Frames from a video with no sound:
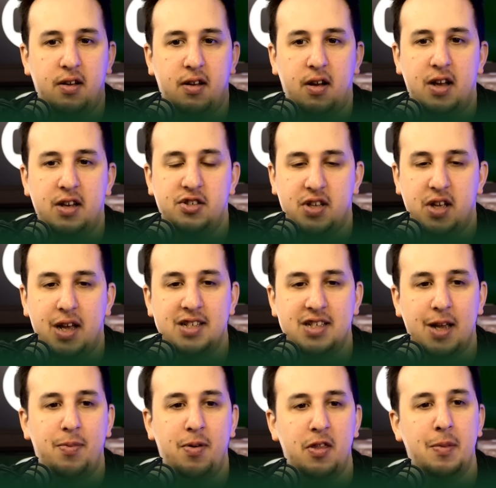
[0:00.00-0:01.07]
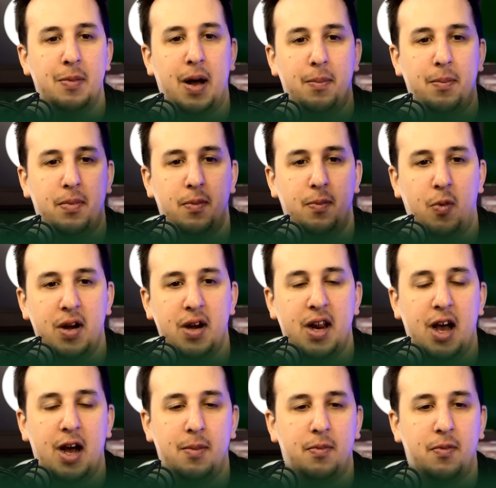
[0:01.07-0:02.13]
Uh, as you say, as they put them up 1 0
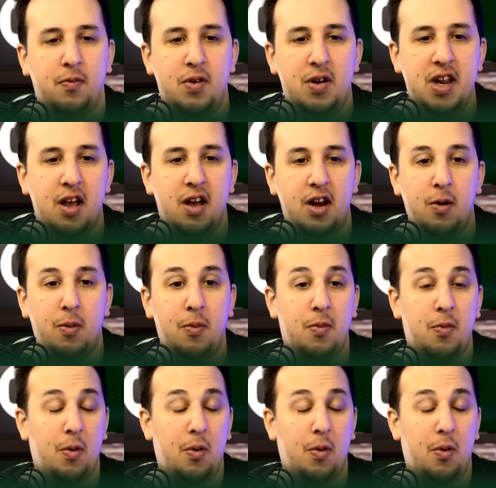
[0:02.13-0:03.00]
up really early on.